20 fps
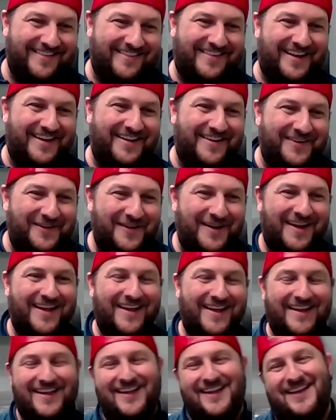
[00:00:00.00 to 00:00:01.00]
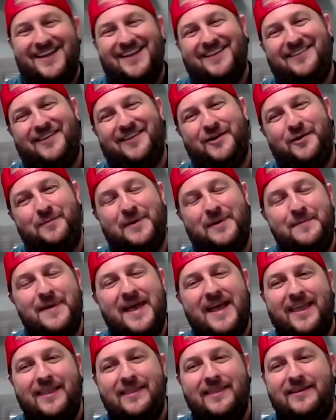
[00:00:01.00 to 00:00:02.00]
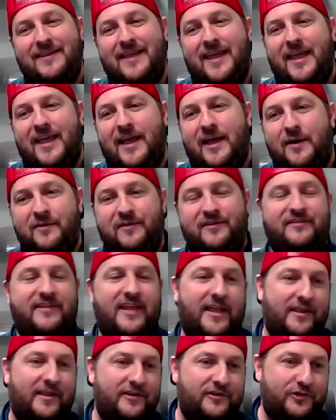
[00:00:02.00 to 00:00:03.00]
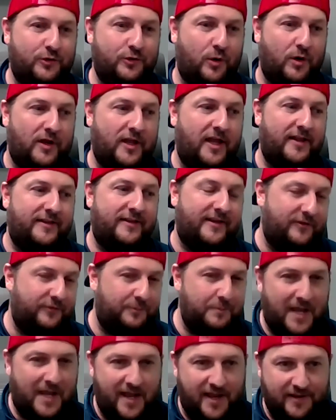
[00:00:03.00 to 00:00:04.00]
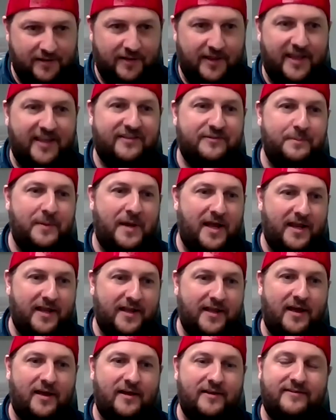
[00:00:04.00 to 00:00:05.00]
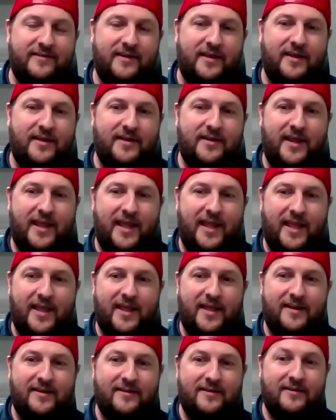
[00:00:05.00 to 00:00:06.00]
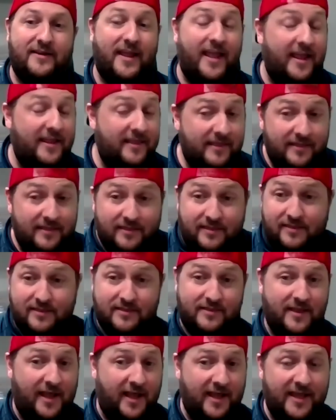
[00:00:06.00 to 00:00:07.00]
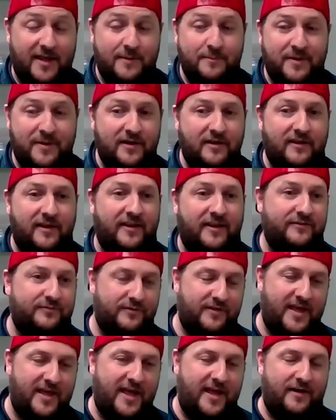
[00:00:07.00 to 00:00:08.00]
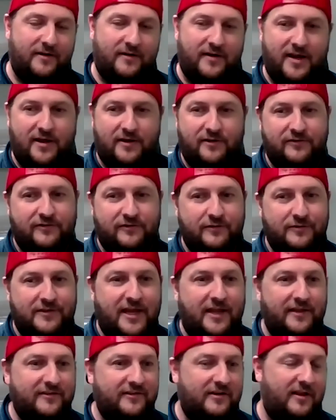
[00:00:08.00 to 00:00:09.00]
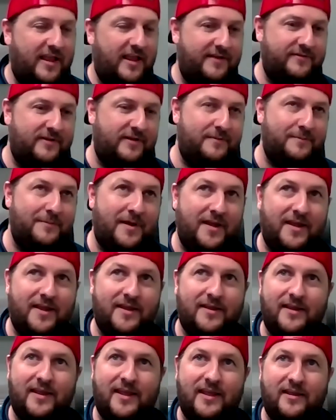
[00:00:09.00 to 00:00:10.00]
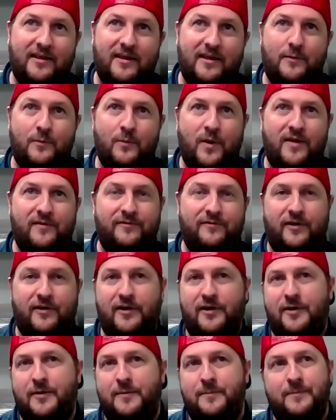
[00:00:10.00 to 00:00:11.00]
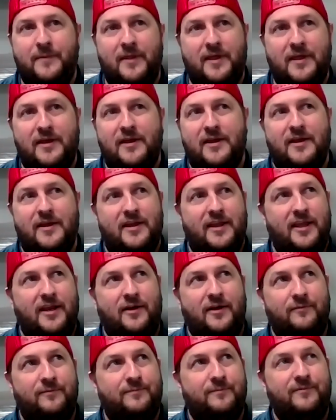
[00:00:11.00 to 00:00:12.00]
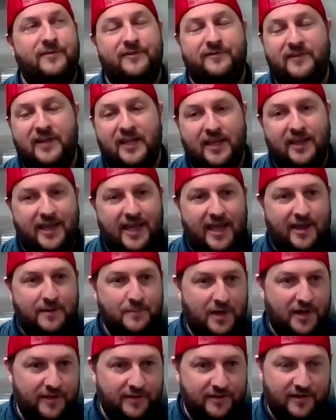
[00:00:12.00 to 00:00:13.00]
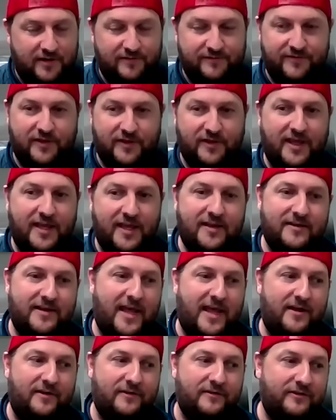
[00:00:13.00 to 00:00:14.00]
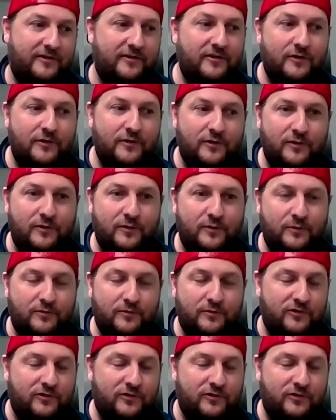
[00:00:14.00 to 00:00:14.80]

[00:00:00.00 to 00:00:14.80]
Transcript: so so, but back in the day, I was taking the shortcuts. I was buying links, buying content, and and I got penalized for that. Around 2011, my income went from you know 15k a month in affiliate down to